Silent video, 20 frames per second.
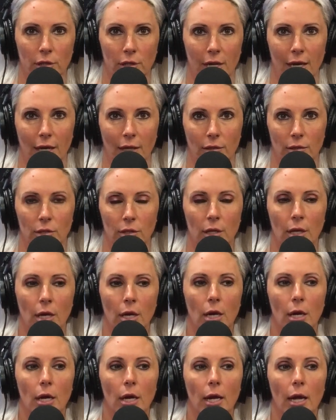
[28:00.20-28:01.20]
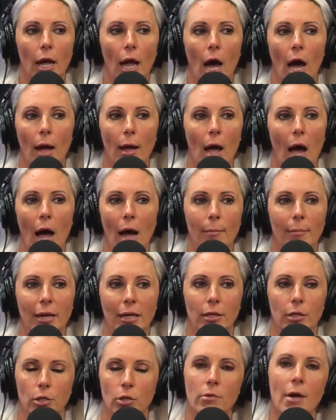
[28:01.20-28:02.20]
Kings, I
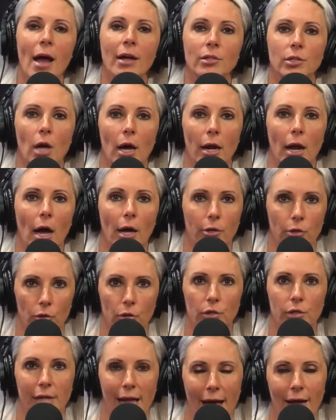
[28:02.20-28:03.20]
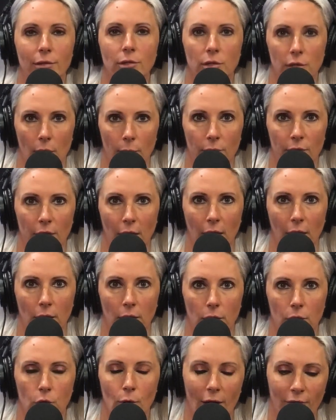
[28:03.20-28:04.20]
mean, you guys got to understand
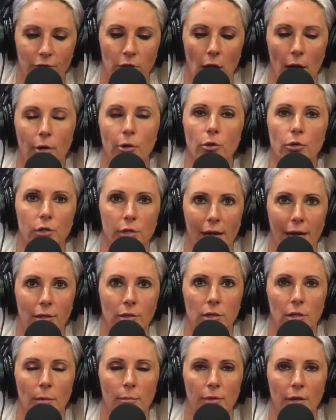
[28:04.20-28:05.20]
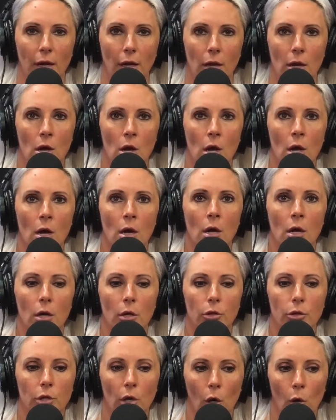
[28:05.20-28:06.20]
something. You have to understand something.
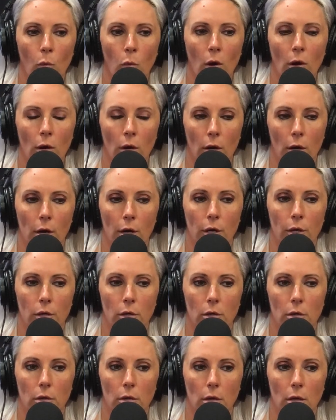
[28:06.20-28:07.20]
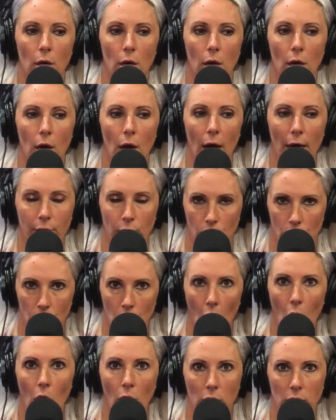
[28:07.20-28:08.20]
There were
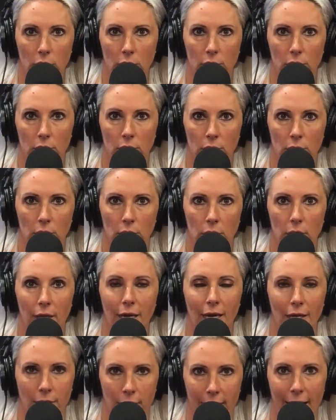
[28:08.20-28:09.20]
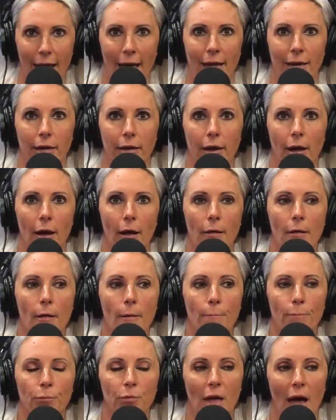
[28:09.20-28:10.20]
adults in Canada
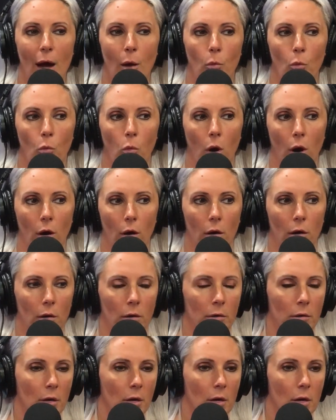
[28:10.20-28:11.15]
that were,